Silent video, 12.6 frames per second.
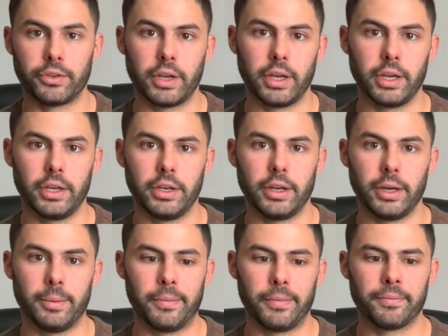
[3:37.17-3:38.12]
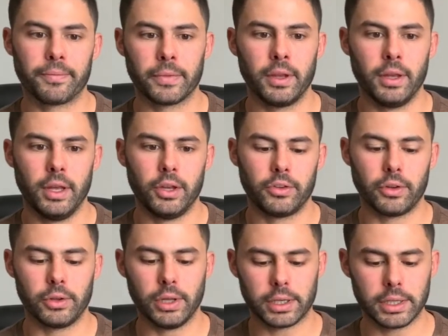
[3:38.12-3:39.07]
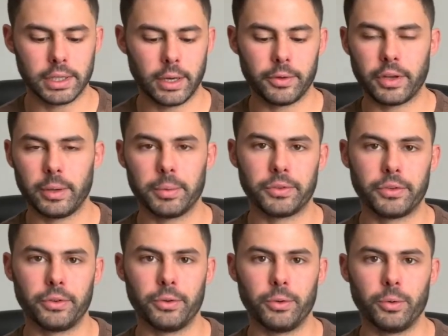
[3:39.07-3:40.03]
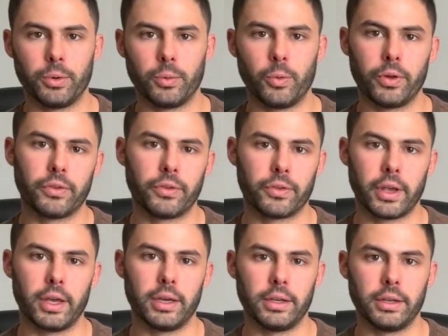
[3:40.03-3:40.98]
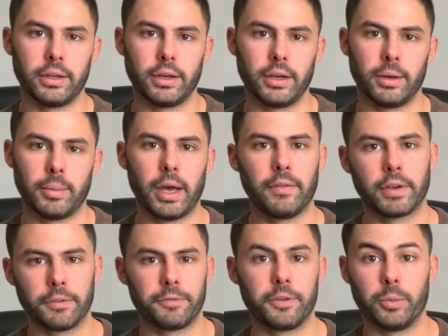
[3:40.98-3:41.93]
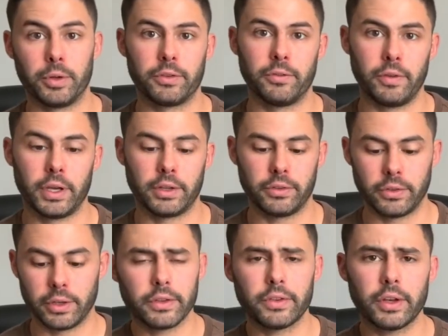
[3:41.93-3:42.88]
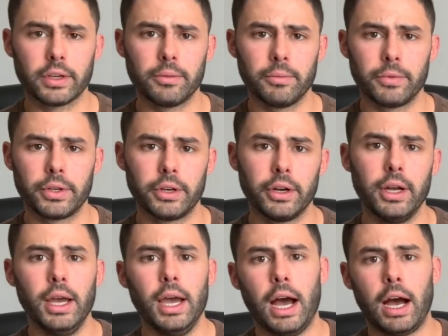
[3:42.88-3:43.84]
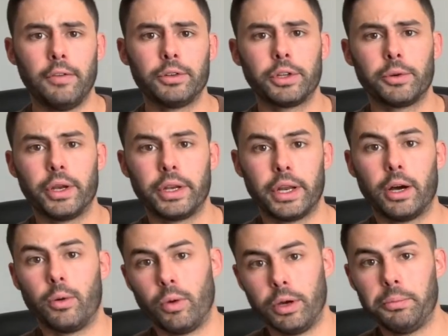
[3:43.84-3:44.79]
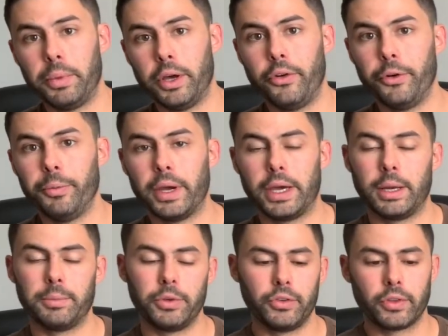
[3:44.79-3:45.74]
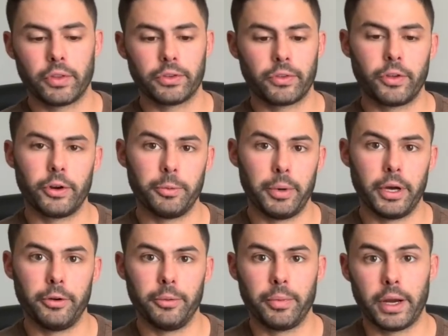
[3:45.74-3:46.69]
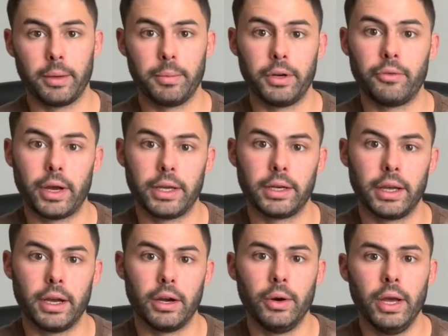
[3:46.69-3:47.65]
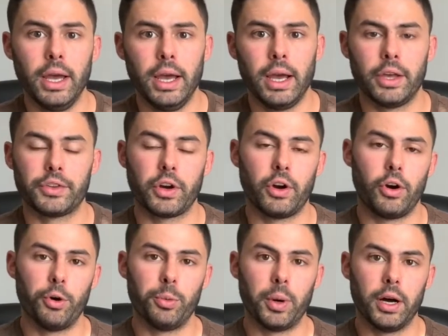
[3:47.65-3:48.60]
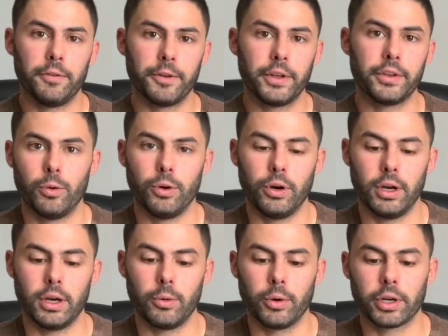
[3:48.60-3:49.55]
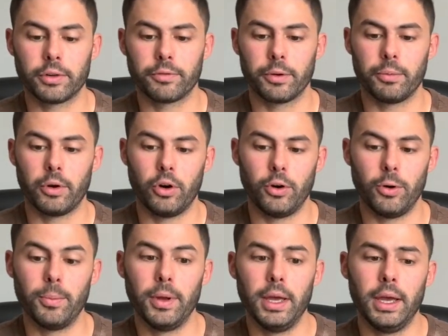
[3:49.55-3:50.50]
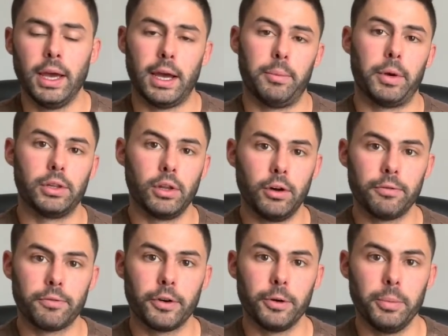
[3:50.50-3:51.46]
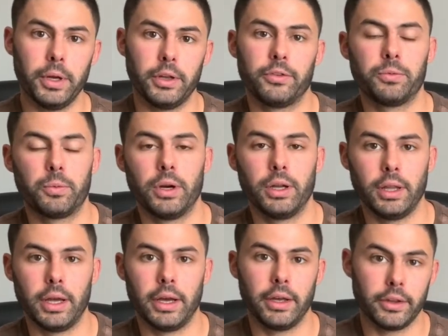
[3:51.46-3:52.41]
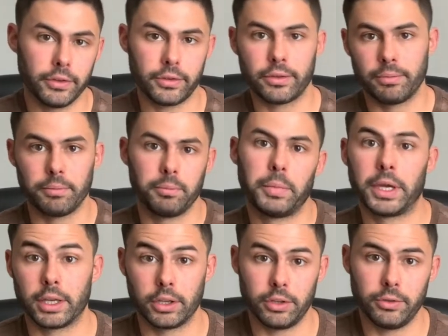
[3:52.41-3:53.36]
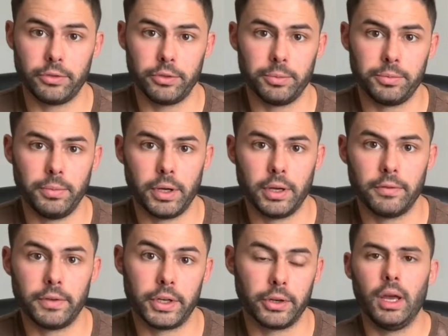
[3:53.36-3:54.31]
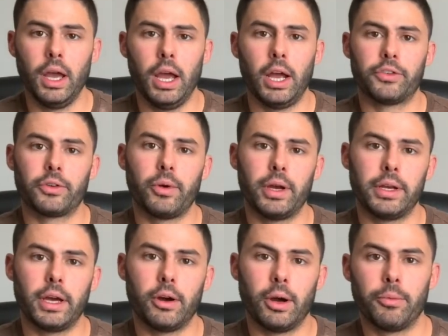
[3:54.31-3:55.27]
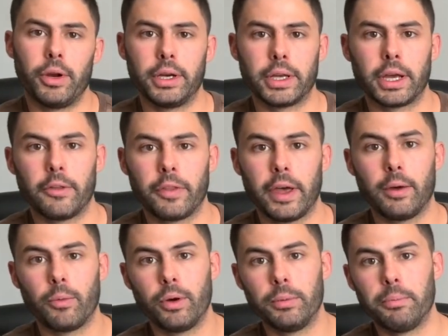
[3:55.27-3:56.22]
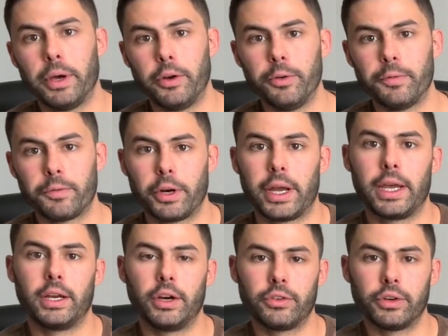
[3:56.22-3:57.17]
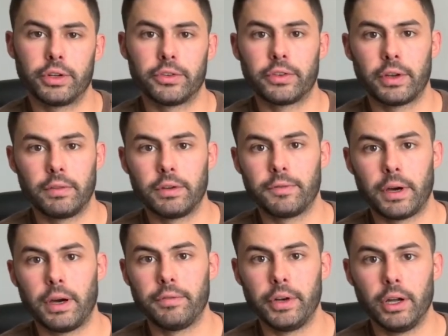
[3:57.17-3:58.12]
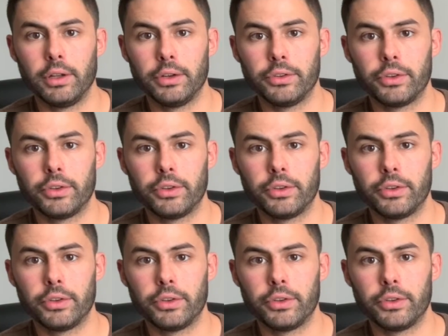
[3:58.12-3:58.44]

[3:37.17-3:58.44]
And so luckily I was able to withstand having a few months of vacancy. Second year, I've only rented out 1 bedroom, and I'm using this 3rd bedroom that I'm in right now as a home office, or working from home at my law firm, as well as making YouTube videos. And so right now I'm renting out that 1 bedroom for $875.